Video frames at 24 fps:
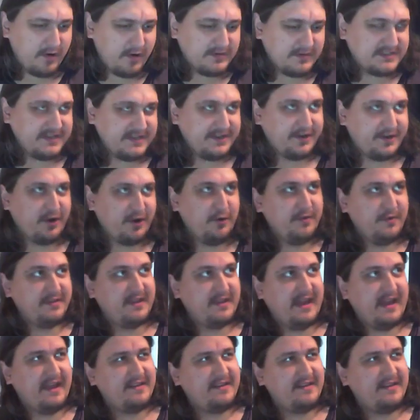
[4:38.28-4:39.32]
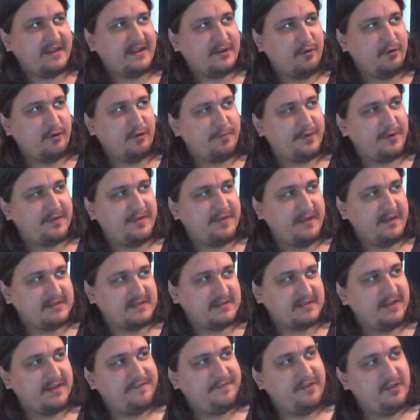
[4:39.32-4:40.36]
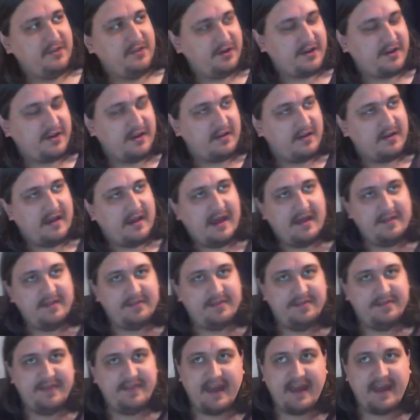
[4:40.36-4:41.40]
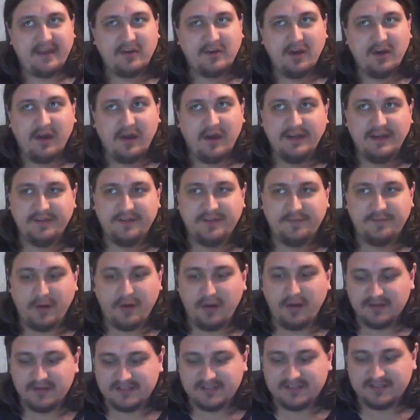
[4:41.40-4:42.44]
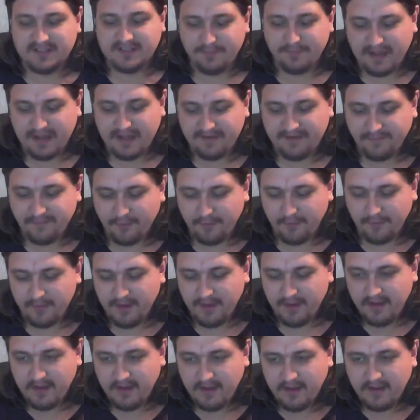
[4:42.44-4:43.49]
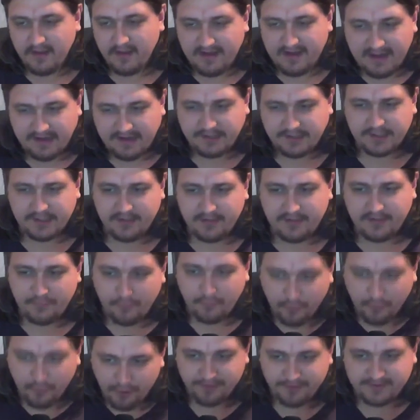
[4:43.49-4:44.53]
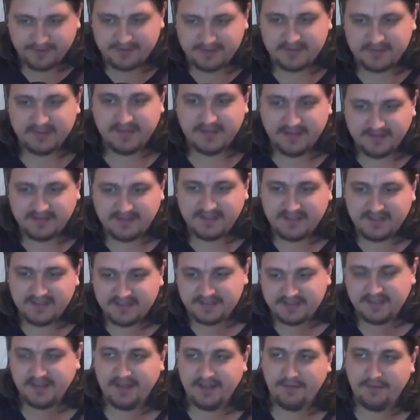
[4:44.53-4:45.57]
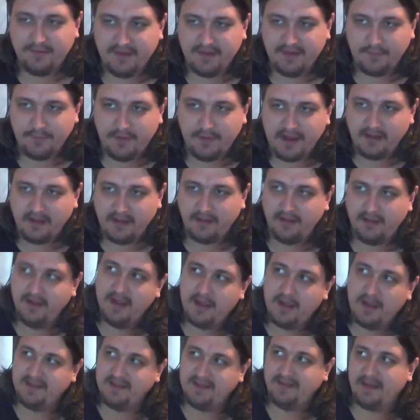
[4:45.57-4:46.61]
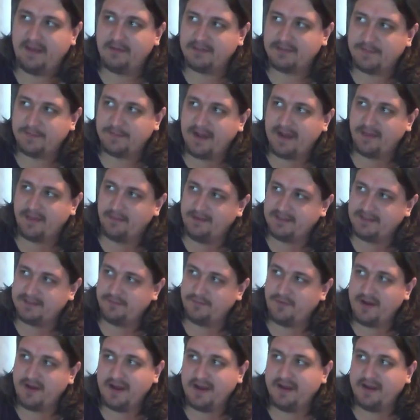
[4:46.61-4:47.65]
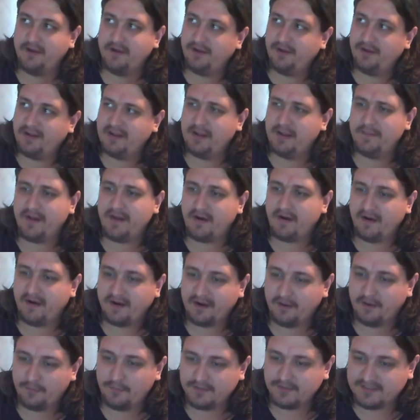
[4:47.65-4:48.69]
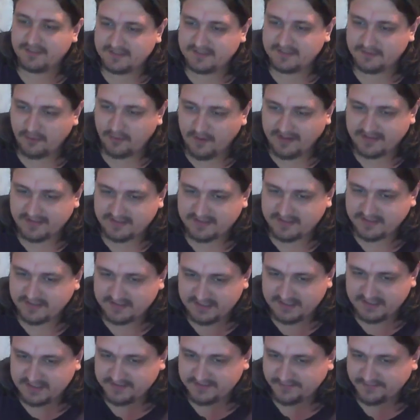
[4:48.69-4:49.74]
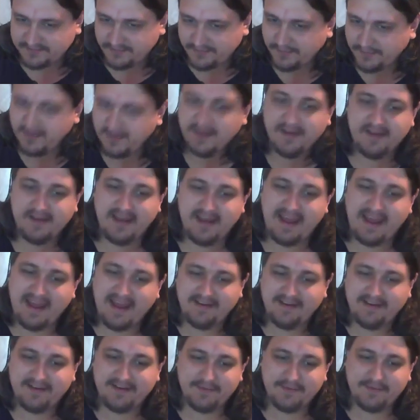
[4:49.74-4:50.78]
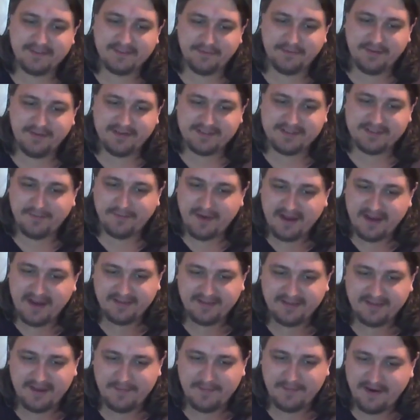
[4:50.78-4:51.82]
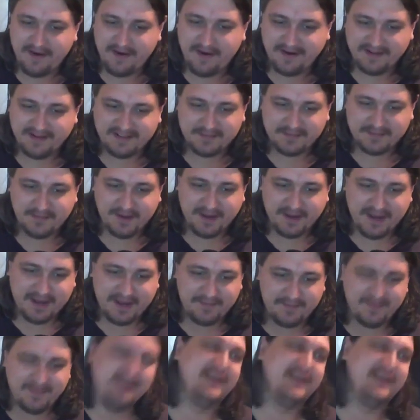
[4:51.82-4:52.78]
I was going to go with the anti-corporate thing is if you look at that kind of policy platform, it actually works consistently really well. I mean, that was part of the reason why early America was quite successful, and it was a reason why the Americans became